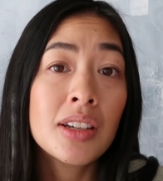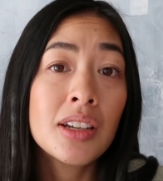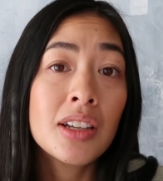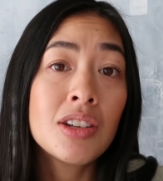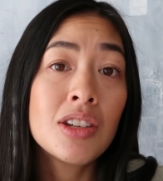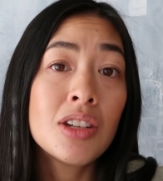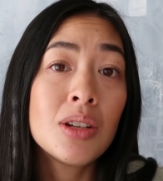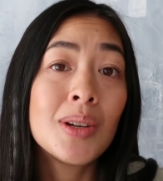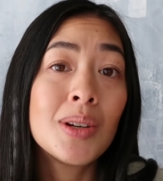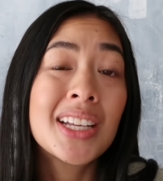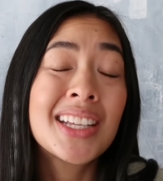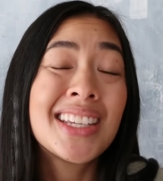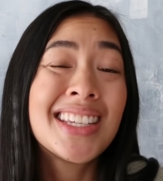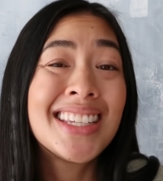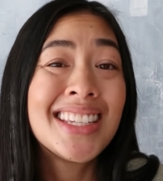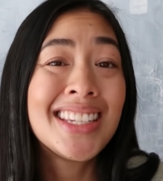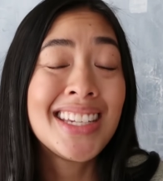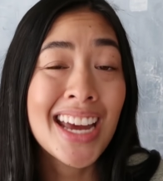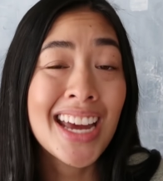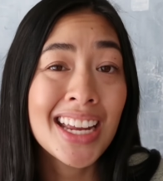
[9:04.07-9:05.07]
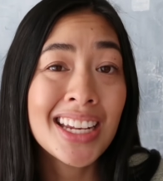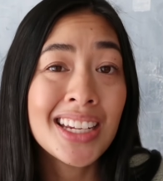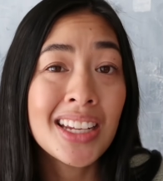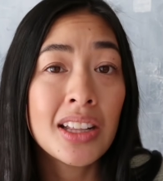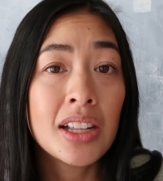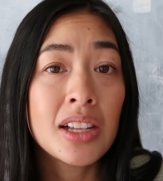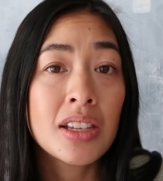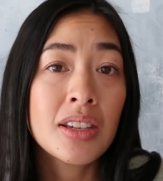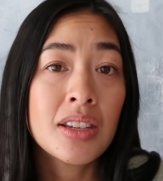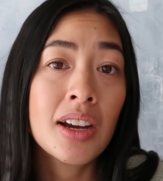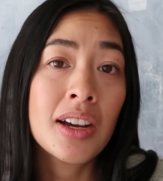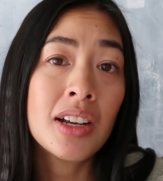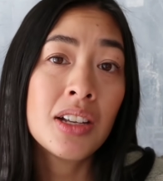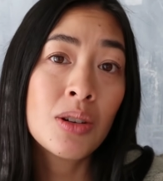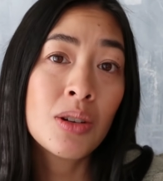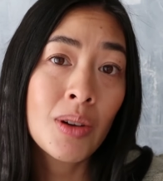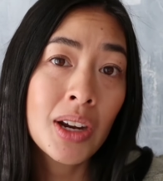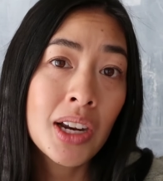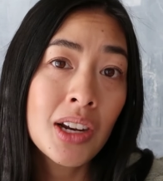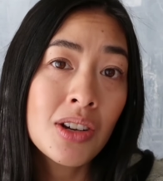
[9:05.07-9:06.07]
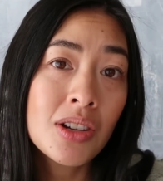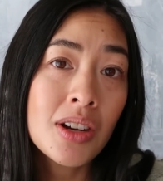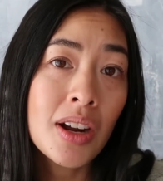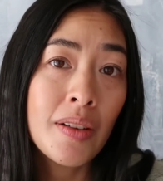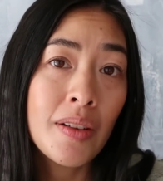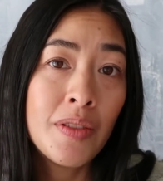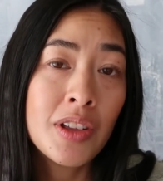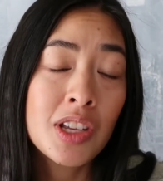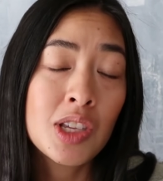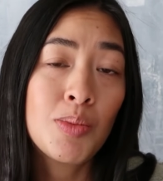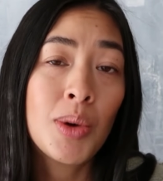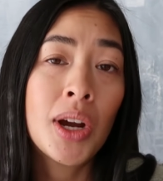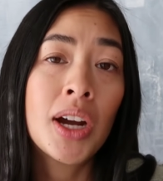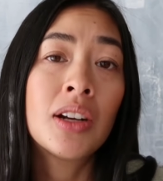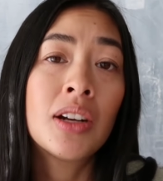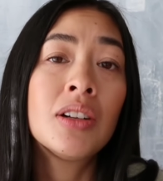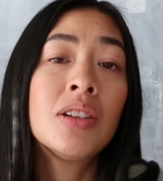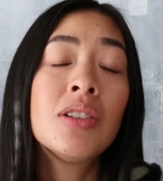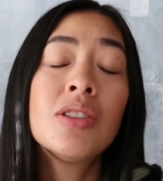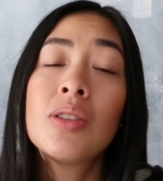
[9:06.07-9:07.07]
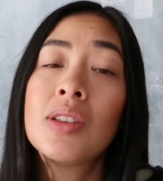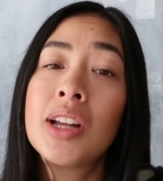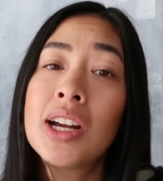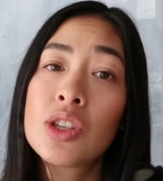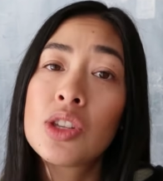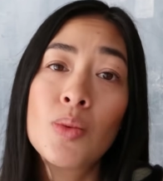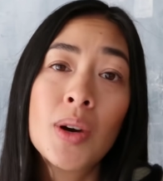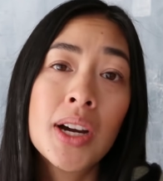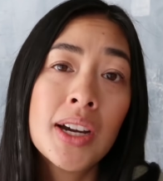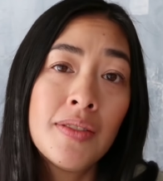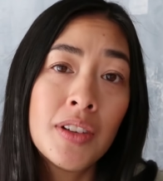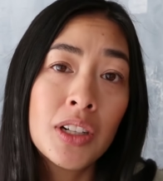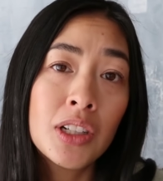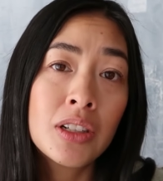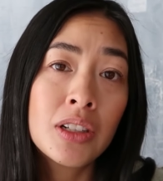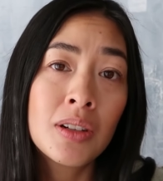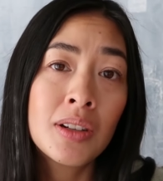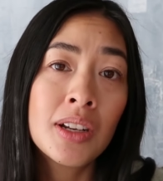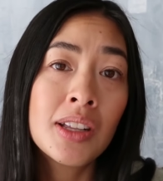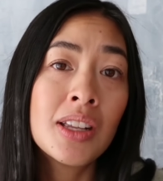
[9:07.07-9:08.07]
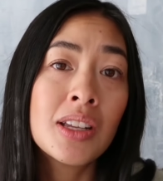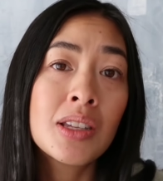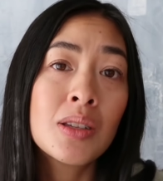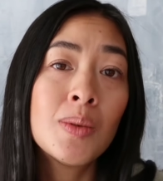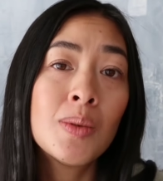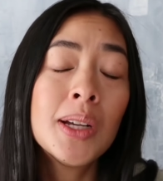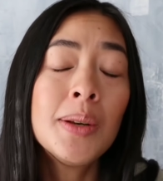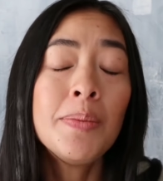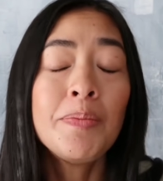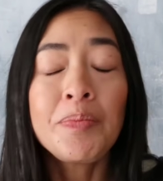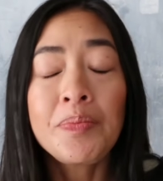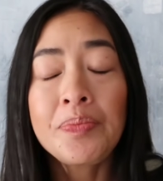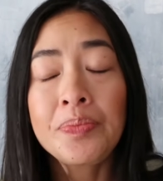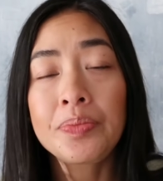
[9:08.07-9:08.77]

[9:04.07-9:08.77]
looking to extend the size range of this pattern, so that's why I've included this one.